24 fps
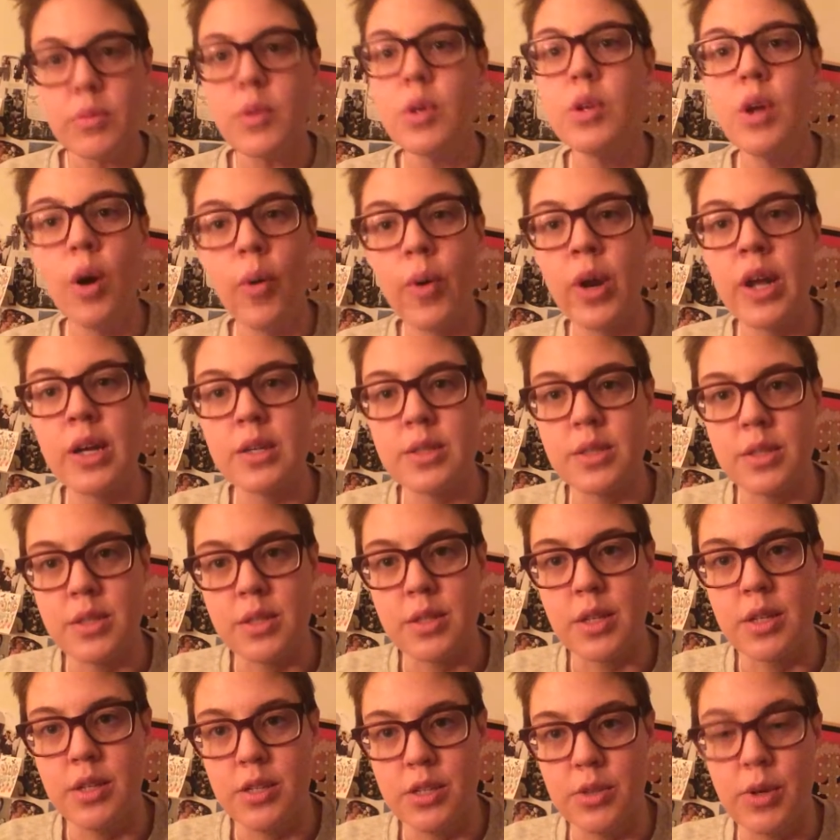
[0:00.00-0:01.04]
No one else
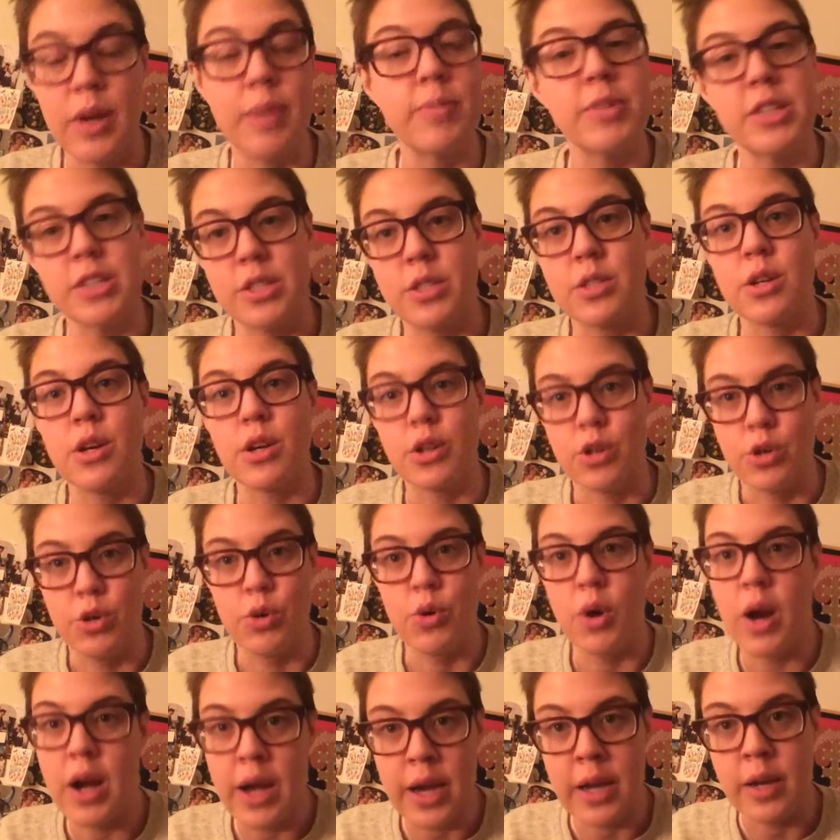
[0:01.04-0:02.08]
is going to do it. I'm going to start
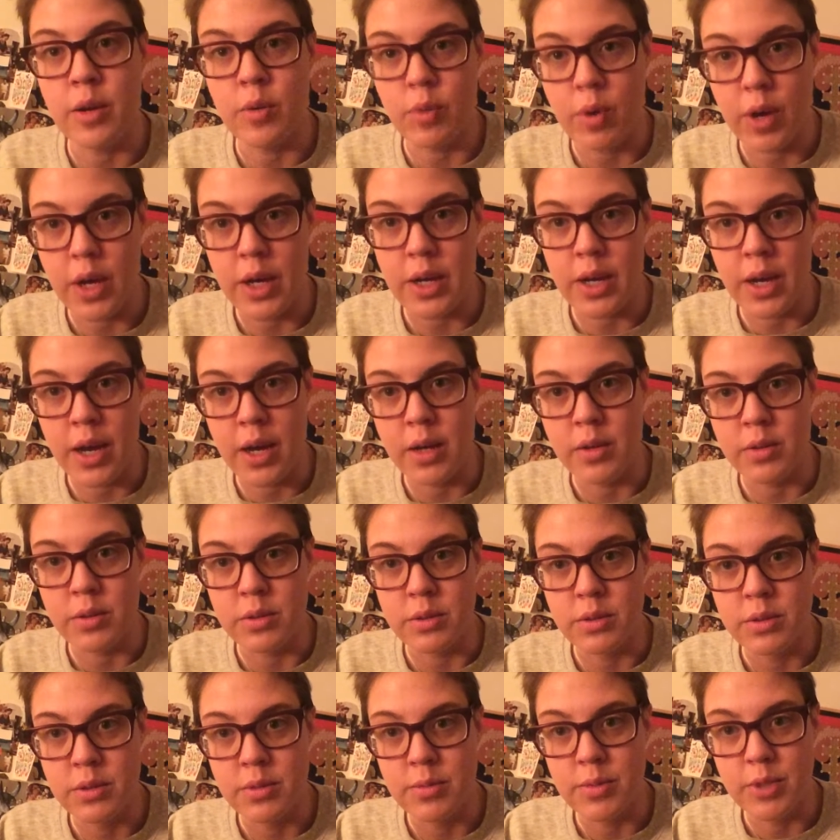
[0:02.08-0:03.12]
crying right now.
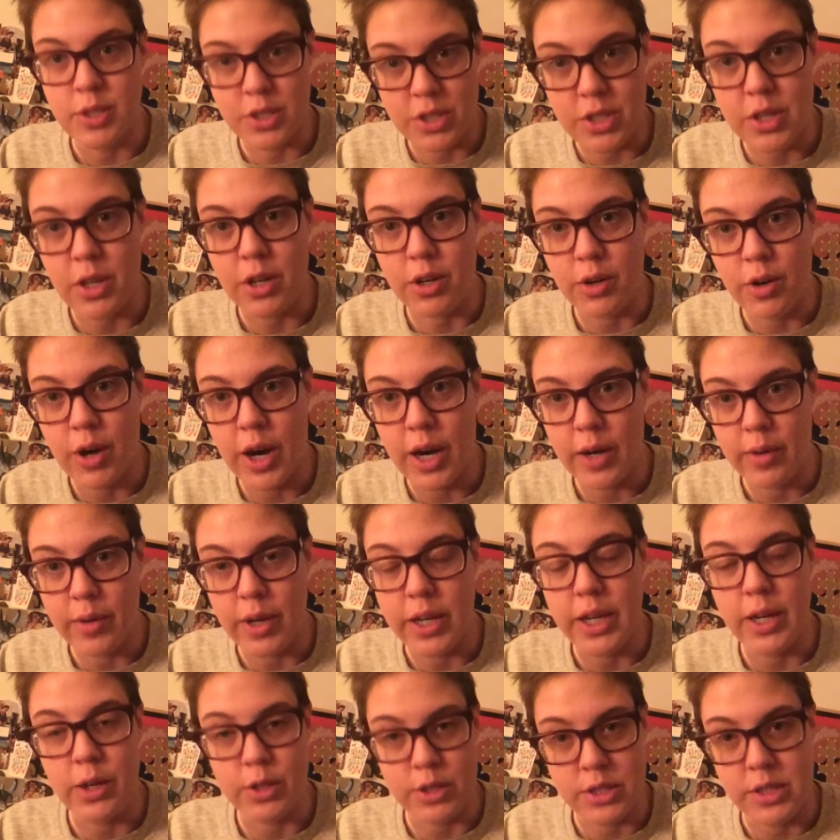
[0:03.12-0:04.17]
I'm going to start crying
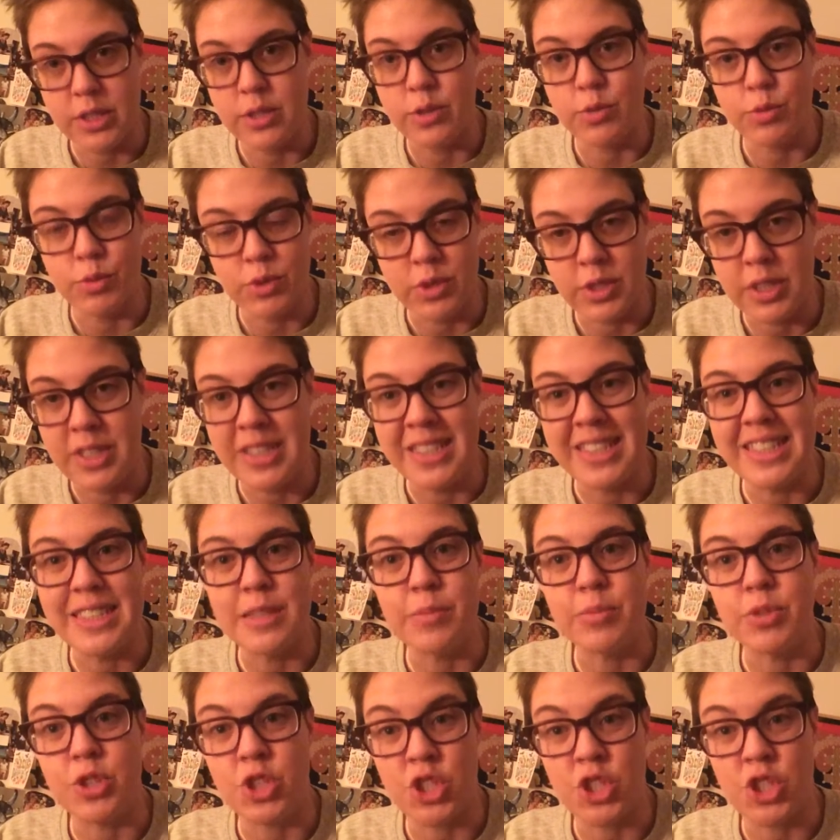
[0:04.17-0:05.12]
right now because this is really deep